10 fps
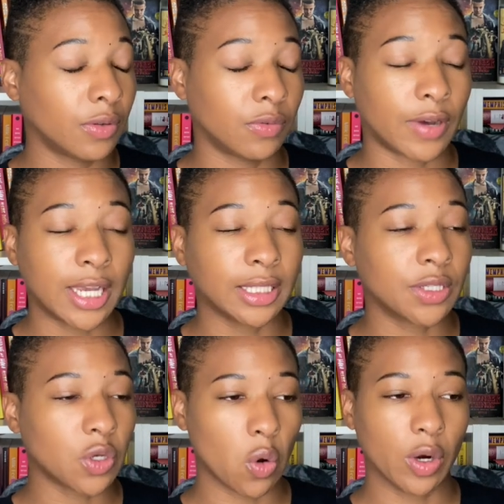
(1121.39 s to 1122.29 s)

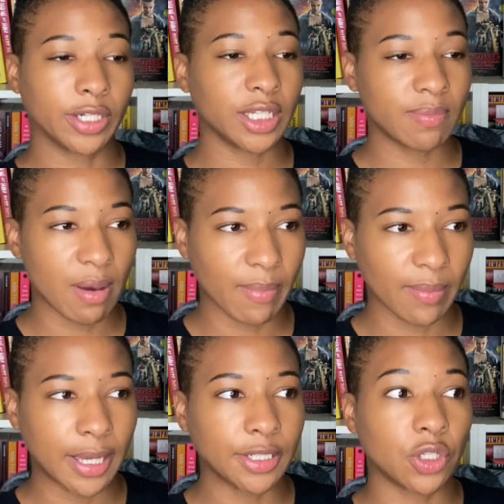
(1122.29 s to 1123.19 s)
violence, gore,
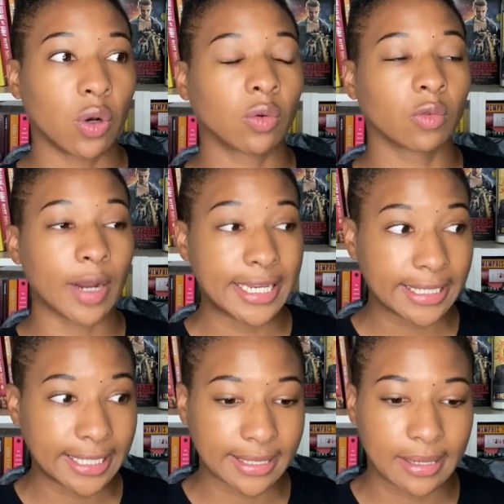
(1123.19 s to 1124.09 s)
dismemberment,
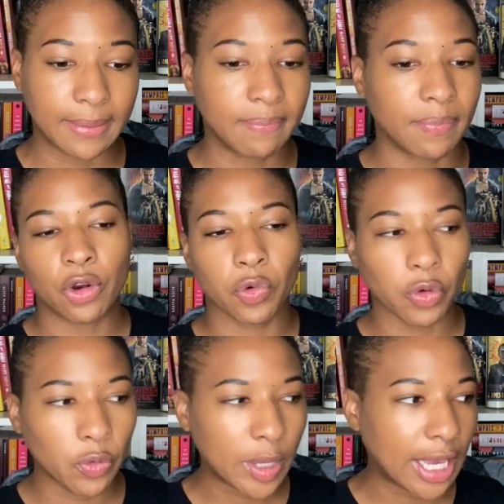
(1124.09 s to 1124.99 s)
racism,
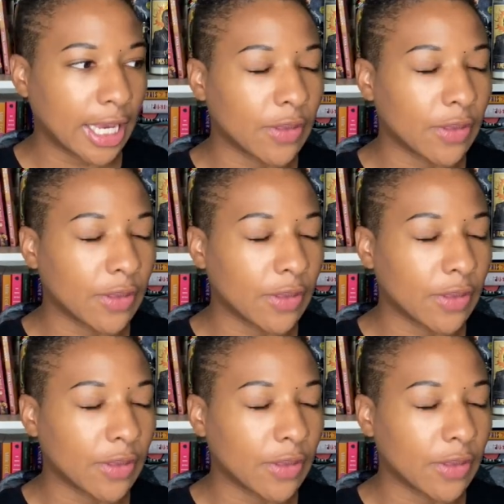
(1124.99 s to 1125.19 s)
grooming.